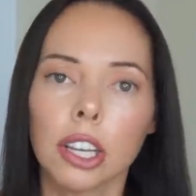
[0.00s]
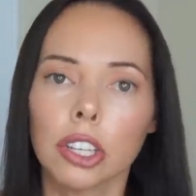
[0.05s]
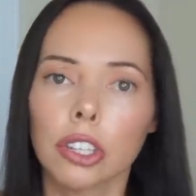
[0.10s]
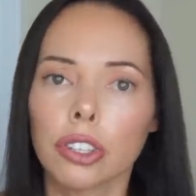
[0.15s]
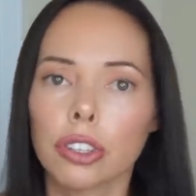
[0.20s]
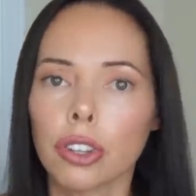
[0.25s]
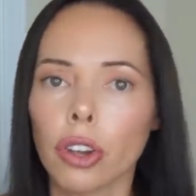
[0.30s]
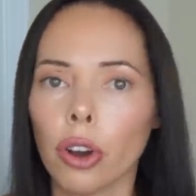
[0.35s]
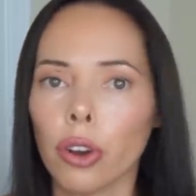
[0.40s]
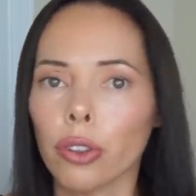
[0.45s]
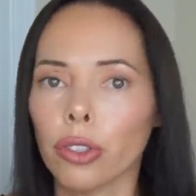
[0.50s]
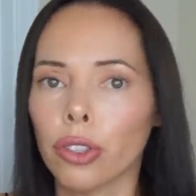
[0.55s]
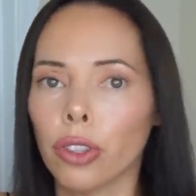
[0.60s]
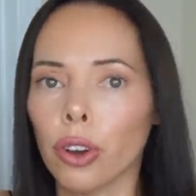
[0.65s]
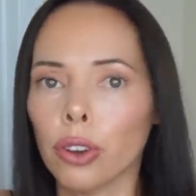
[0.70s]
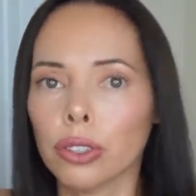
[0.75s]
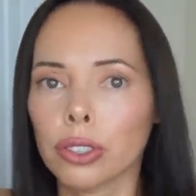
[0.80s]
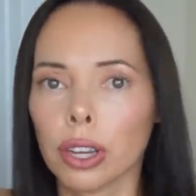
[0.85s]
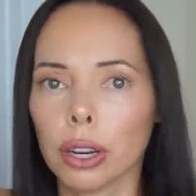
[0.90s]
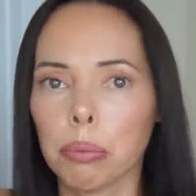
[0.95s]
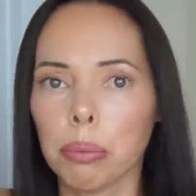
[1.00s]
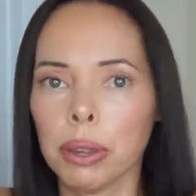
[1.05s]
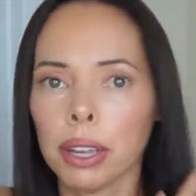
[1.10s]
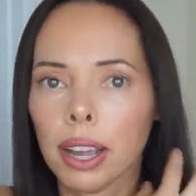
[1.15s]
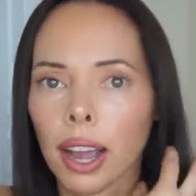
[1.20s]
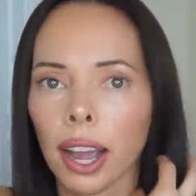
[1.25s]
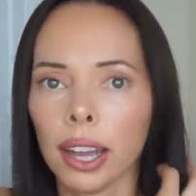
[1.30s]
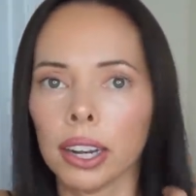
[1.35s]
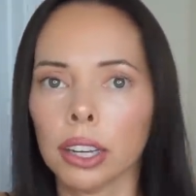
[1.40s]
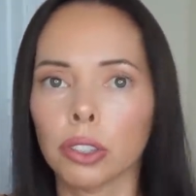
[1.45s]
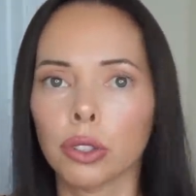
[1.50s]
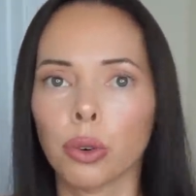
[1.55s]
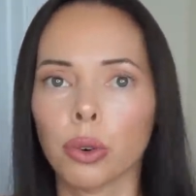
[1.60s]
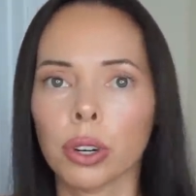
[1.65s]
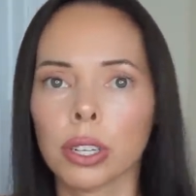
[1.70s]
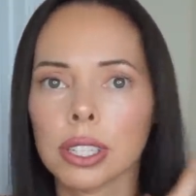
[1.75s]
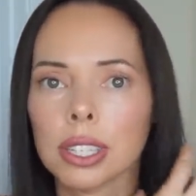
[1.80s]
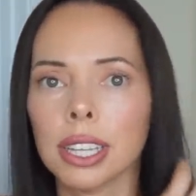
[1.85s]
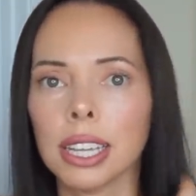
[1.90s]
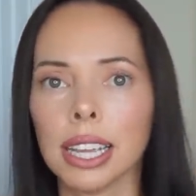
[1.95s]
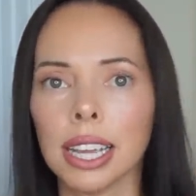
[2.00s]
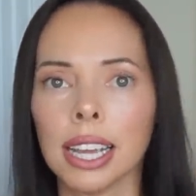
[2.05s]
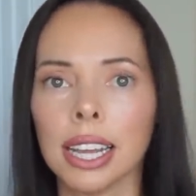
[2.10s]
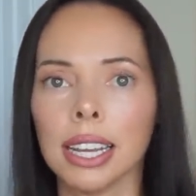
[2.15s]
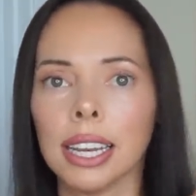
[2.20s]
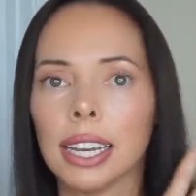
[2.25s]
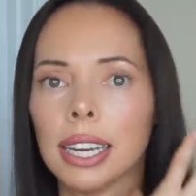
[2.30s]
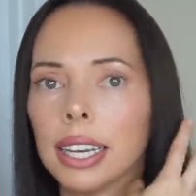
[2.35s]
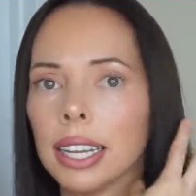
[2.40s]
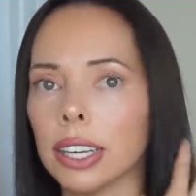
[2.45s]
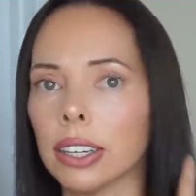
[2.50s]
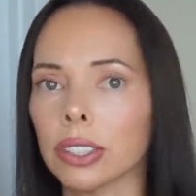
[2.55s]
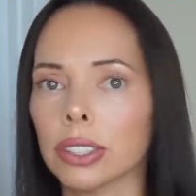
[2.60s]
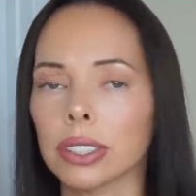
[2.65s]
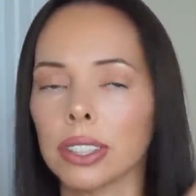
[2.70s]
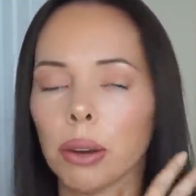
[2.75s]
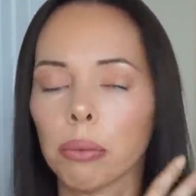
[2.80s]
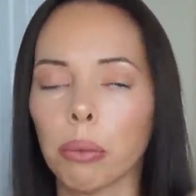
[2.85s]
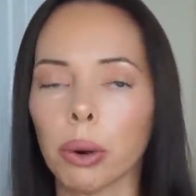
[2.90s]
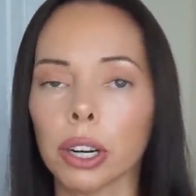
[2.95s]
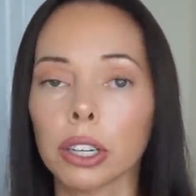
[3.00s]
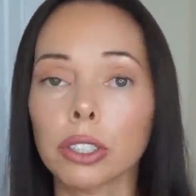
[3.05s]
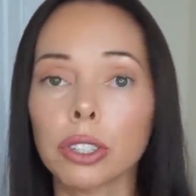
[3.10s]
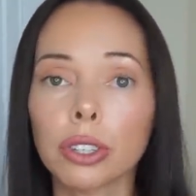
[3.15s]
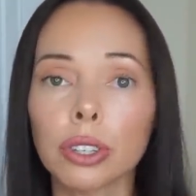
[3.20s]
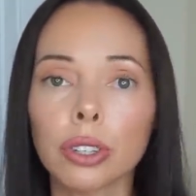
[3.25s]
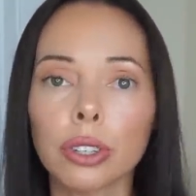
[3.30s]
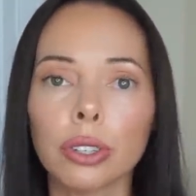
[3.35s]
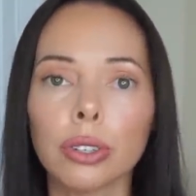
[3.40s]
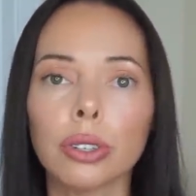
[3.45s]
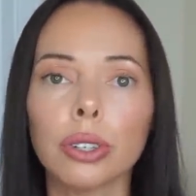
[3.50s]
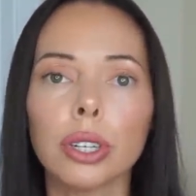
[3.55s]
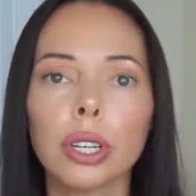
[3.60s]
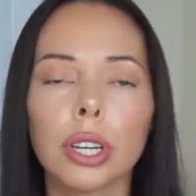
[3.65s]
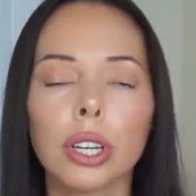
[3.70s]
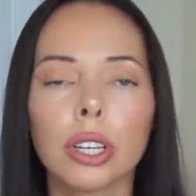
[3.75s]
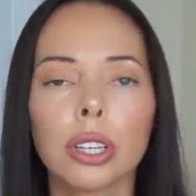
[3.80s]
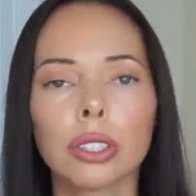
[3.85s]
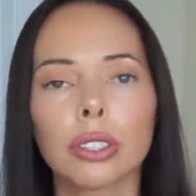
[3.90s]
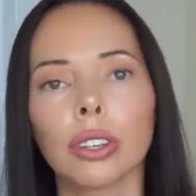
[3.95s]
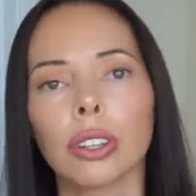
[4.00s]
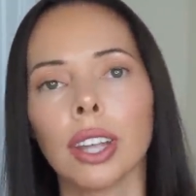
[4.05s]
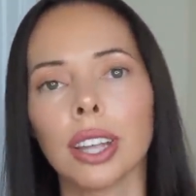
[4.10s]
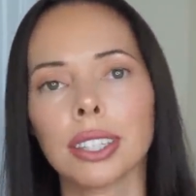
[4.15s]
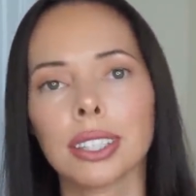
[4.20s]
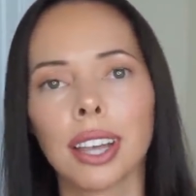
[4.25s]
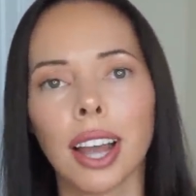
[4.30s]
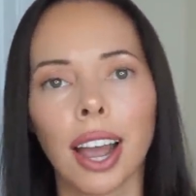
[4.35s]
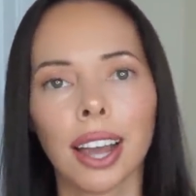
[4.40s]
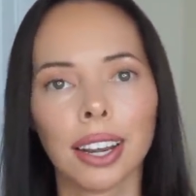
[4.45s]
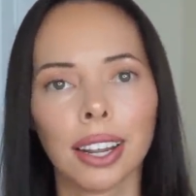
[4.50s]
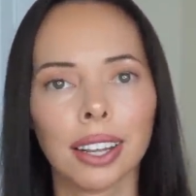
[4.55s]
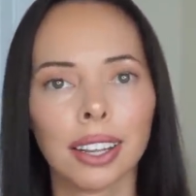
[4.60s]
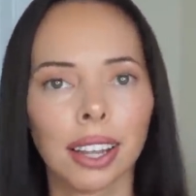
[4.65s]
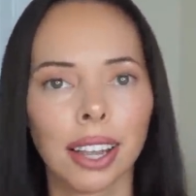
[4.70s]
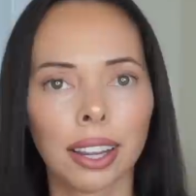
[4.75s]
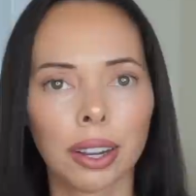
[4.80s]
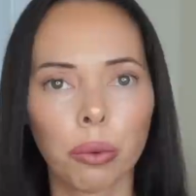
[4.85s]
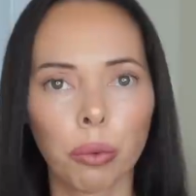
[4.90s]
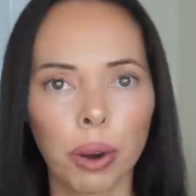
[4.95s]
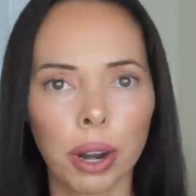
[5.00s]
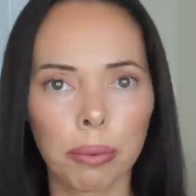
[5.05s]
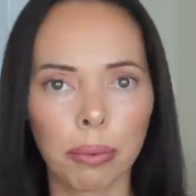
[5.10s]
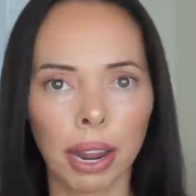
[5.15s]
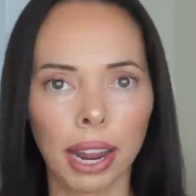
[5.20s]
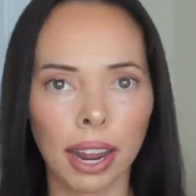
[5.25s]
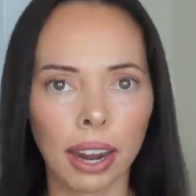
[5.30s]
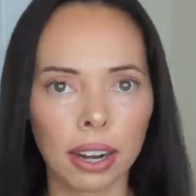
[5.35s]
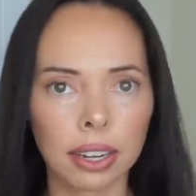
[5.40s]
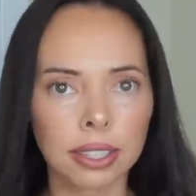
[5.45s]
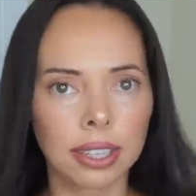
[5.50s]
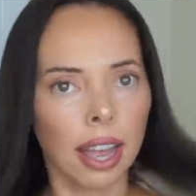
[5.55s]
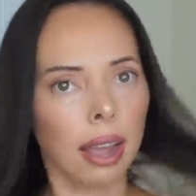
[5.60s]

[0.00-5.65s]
So those could be kind of towards the end in here somewhere too. So that's kind of like where my hair is